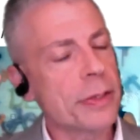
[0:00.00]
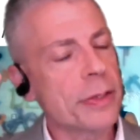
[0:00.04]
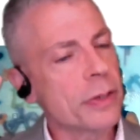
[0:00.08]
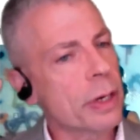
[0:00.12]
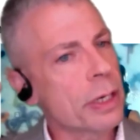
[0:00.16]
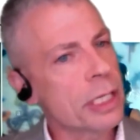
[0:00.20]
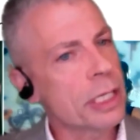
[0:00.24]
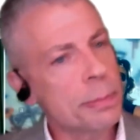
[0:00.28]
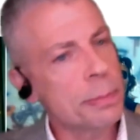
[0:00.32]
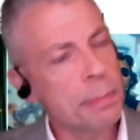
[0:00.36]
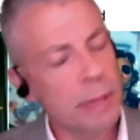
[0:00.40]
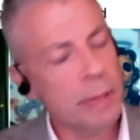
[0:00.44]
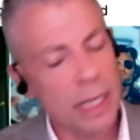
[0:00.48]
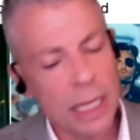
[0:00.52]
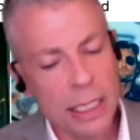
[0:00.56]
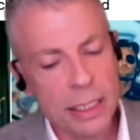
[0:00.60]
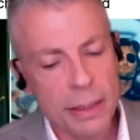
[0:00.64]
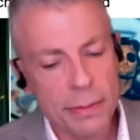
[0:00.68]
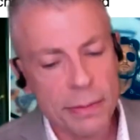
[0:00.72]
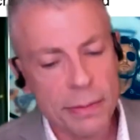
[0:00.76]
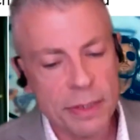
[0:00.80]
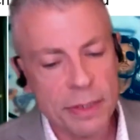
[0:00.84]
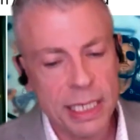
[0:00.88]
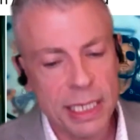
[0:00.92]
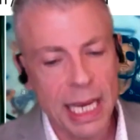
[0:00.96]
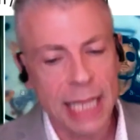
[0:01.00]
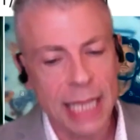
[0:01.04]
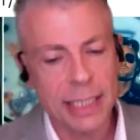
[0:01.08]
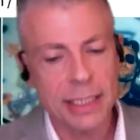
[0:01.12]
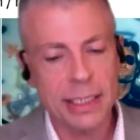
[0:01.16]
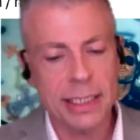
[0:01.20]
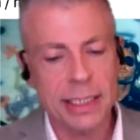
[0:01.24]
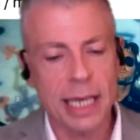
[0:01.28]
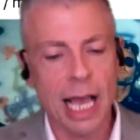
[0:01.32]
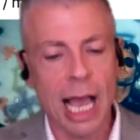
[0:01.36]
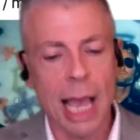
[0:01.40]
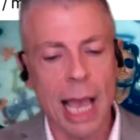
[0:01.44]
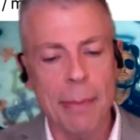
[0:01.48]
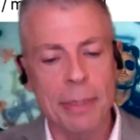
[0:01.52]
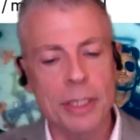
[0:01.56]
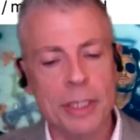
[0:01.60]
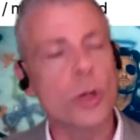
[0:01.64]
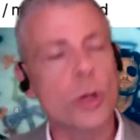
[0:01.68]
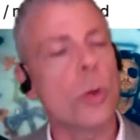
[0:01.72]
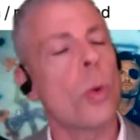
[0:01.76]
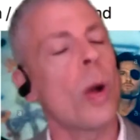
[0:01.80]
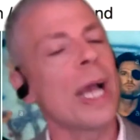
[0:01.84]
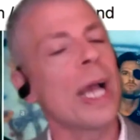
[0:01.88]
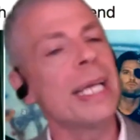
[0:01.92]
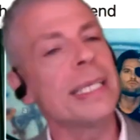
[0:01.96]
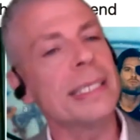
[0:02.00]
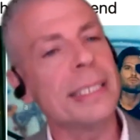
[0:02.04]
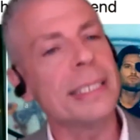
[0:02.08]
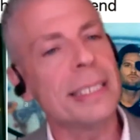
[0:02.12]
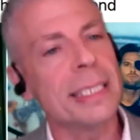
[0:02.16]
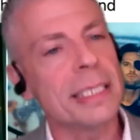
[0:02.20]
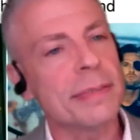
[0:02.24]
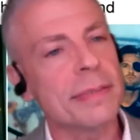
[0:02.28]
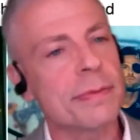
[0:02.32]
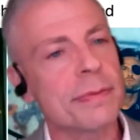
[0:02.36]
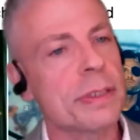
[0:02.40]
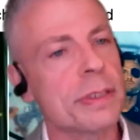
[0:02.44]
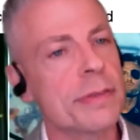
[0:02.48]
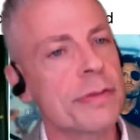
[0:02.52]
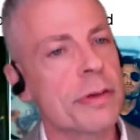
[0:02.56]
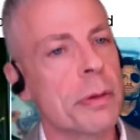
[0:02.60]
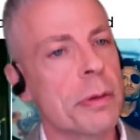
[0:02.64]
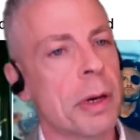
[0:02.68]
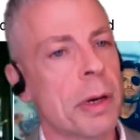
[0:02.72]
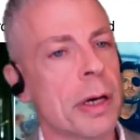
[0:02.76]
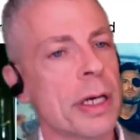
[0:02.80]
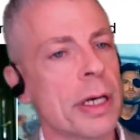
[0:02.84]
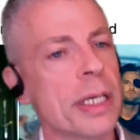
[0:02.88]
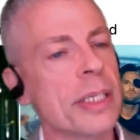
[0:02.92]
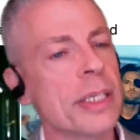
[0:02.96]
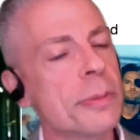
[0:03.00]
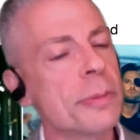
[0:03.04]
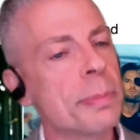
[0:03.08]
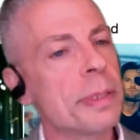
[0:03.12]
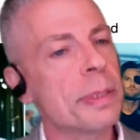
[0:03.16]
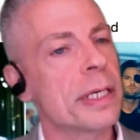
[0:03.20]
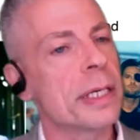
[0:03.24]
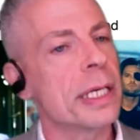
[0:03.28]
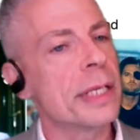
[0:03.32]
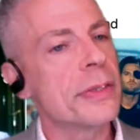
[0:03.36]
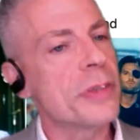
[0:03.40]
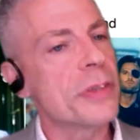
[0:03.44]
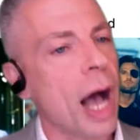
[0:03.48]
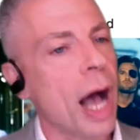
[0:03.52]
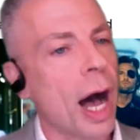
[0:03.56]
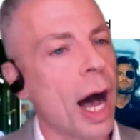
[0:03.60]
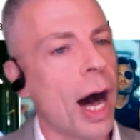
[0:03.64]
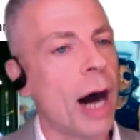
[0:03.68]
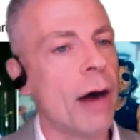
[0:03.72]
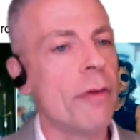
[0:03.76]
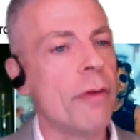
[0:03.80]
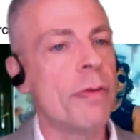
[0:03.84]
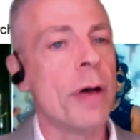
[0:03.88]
Our experience of dense time is quite different from our experience of